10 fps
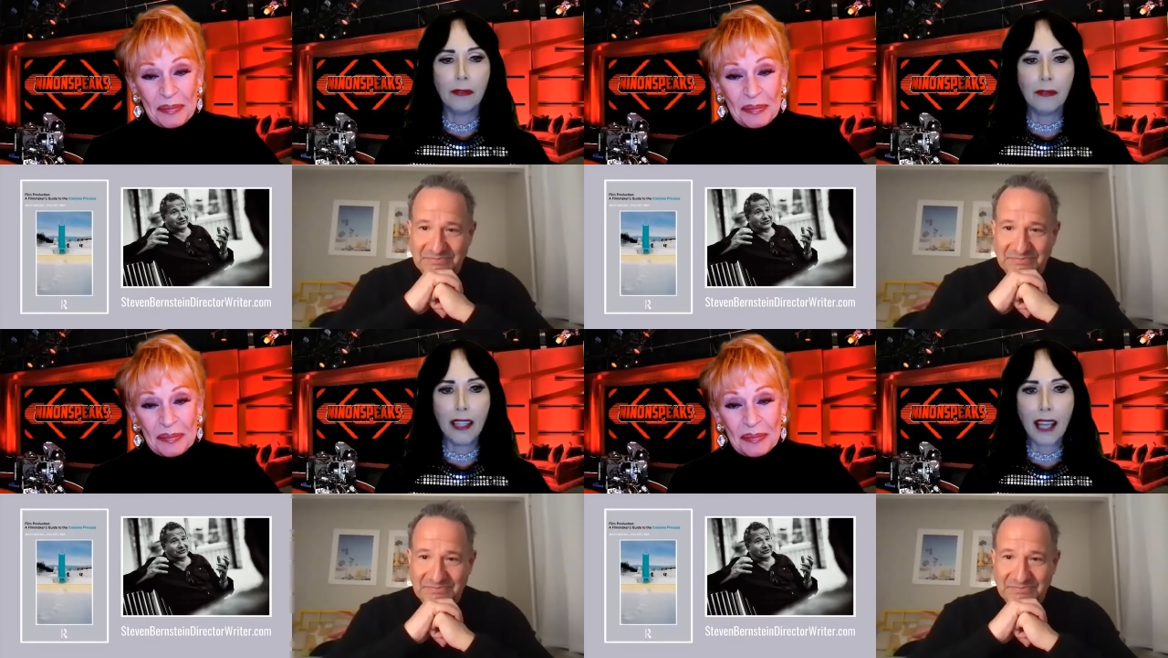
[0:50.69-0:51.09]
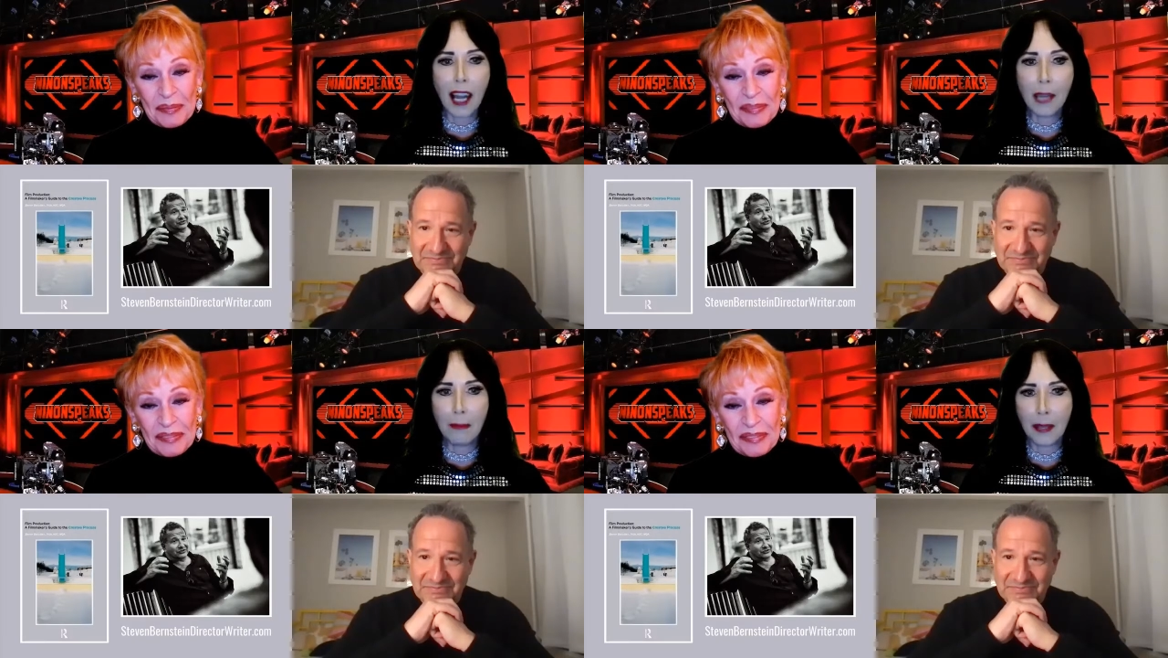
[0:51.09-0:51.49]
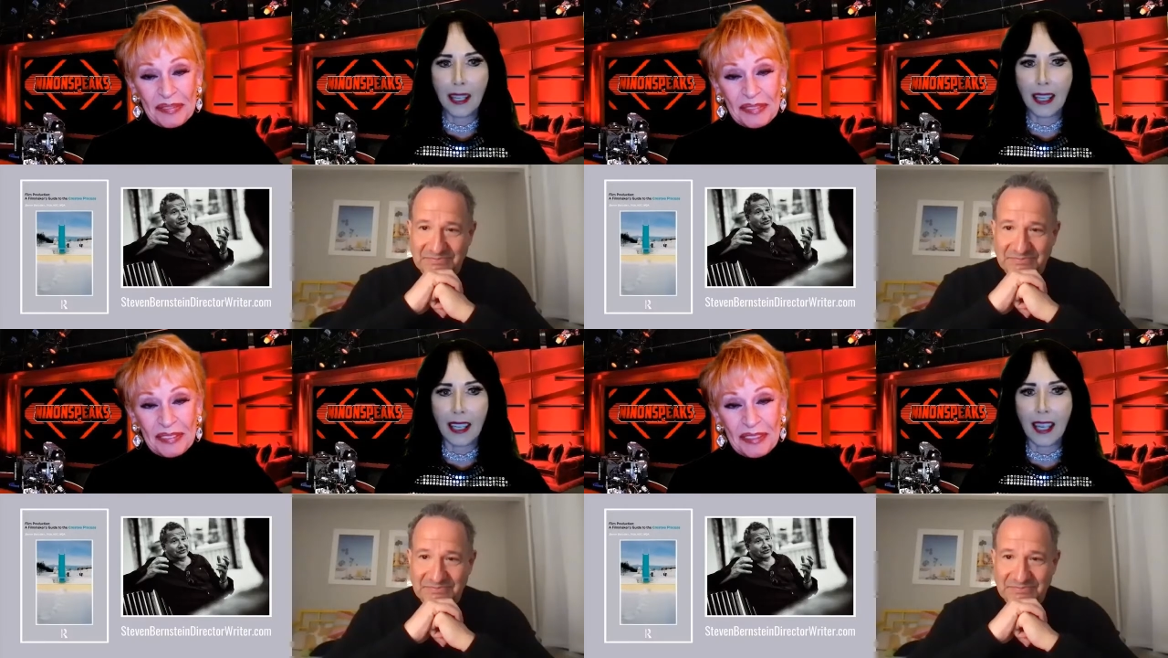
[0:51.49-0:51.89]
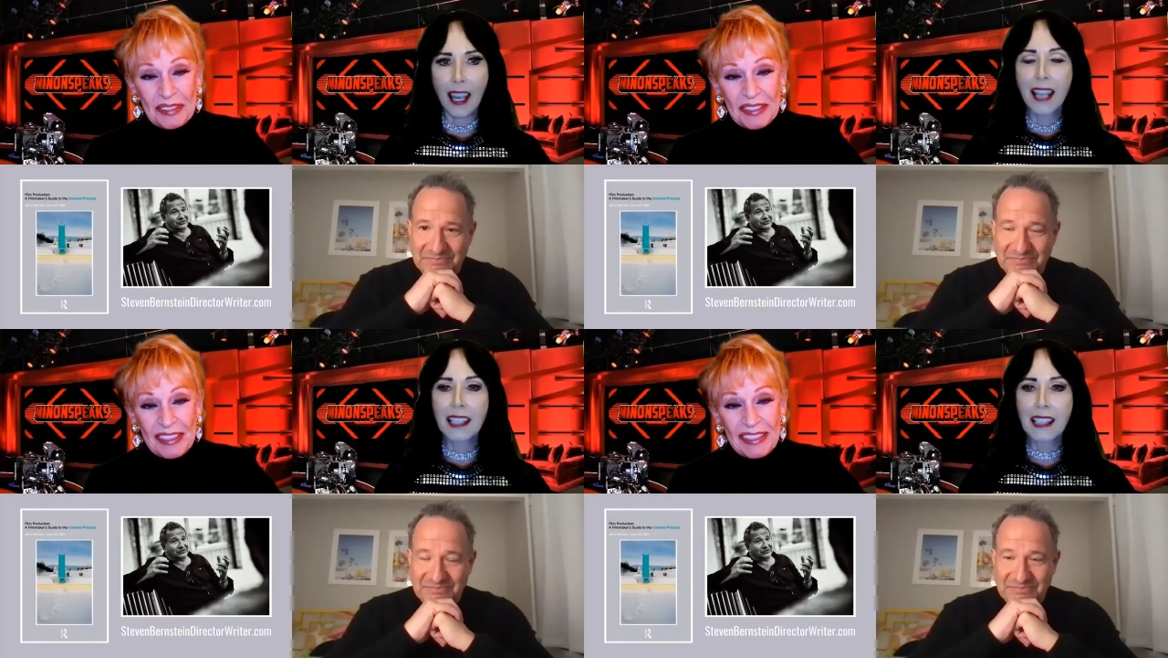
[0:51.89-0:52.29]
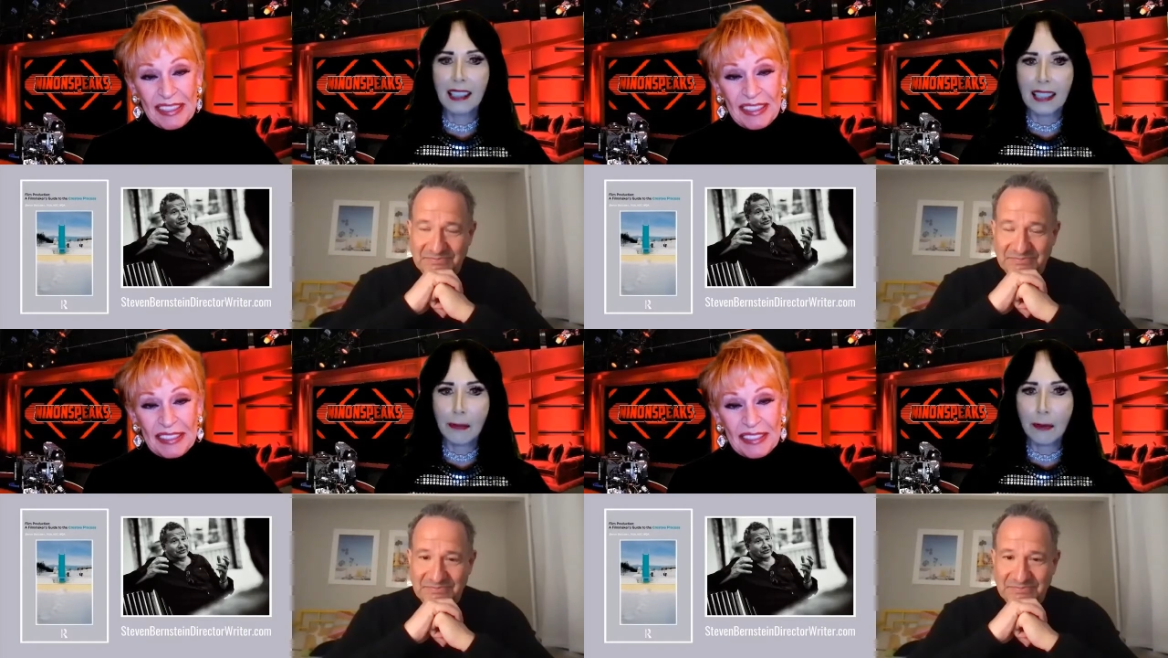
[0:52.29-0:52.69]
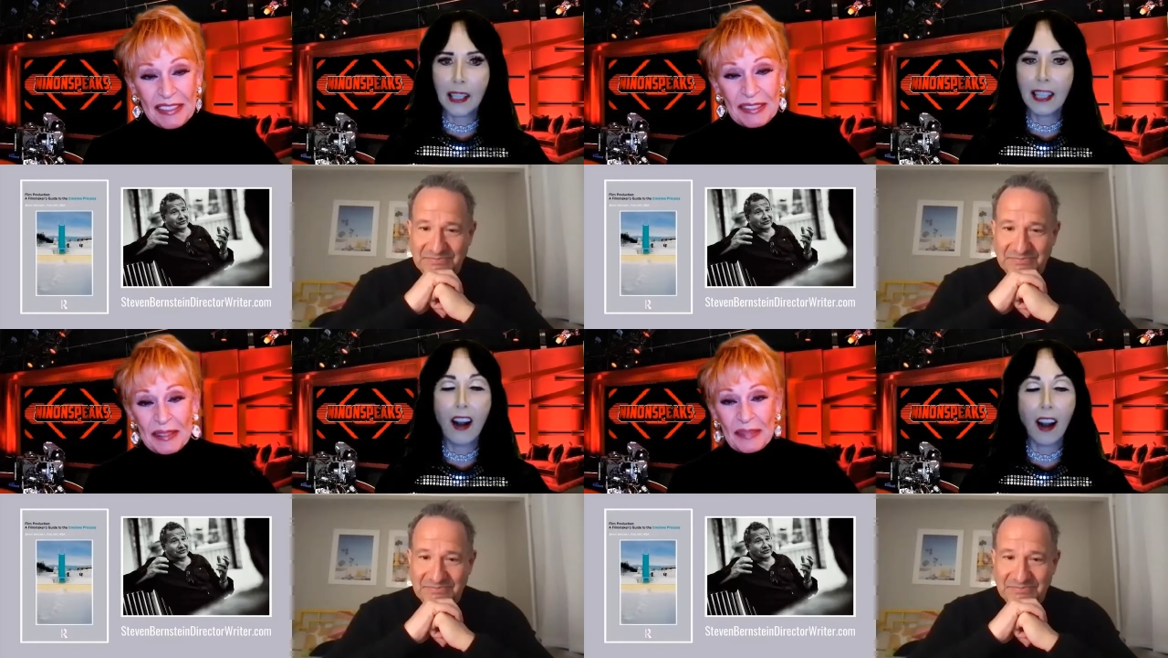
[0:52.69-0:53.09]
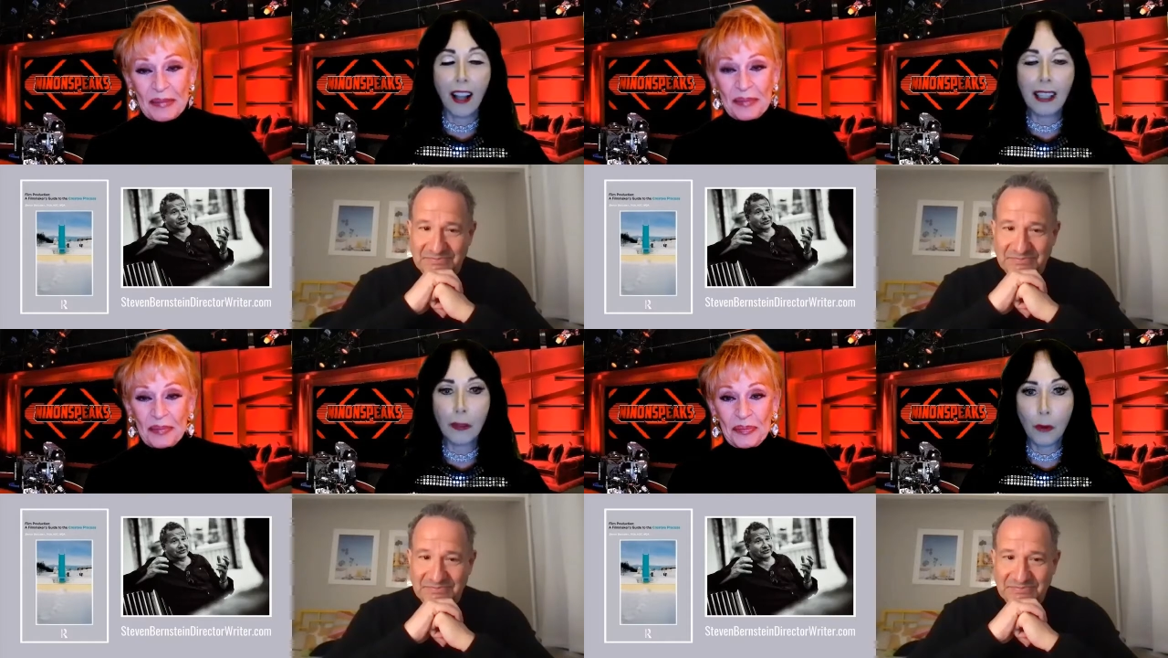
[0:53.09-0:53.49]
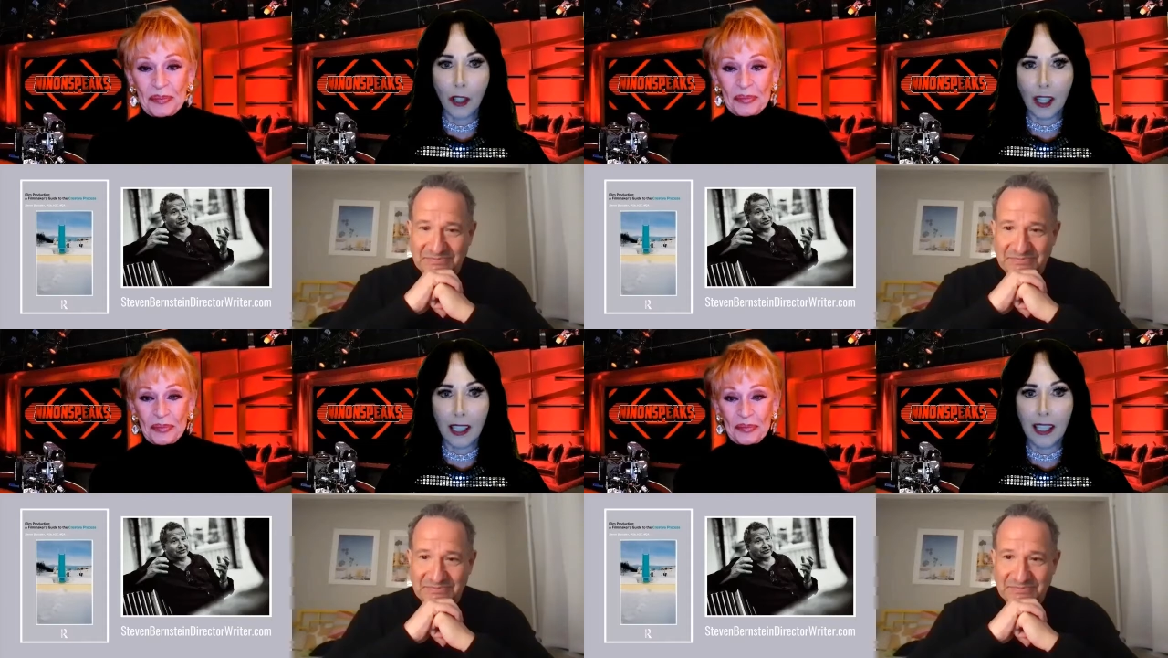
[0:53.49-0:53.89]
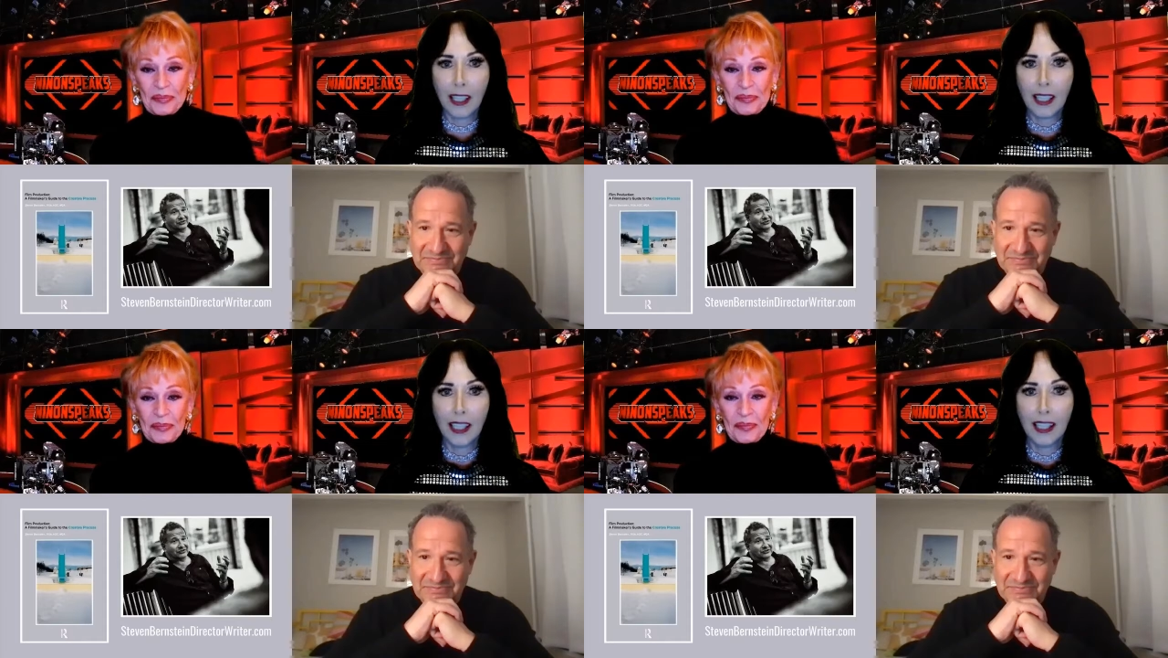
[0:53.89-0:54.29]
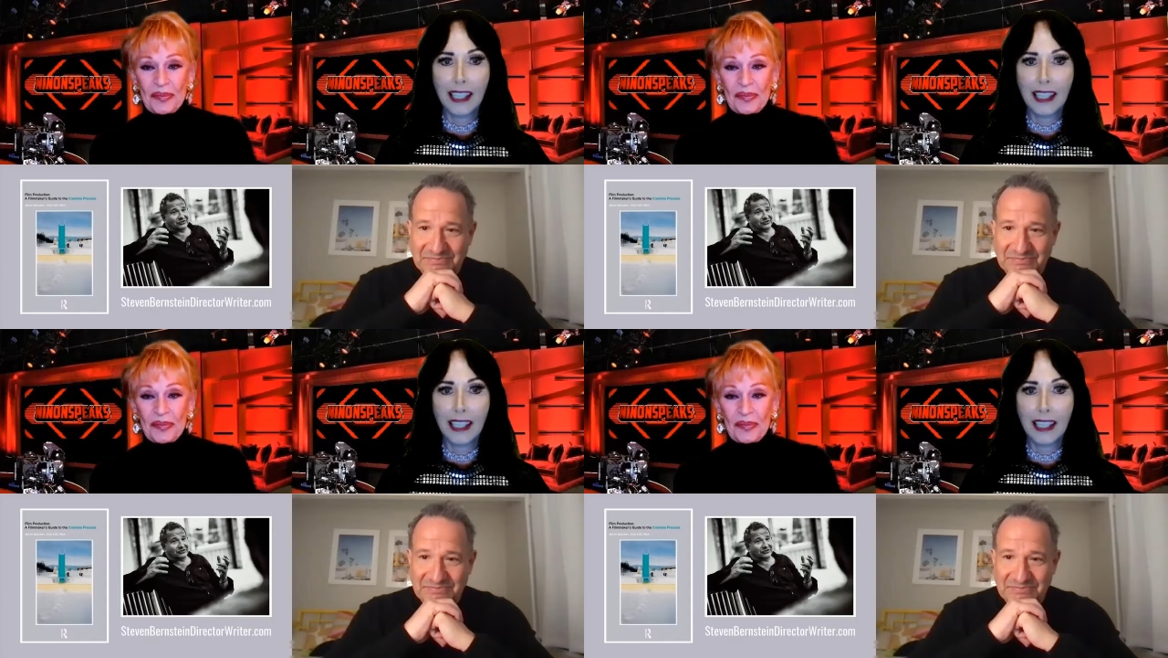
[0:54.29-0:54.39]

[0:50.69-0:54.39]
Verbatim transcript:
Speaker 1: VIP celebrity Hollywood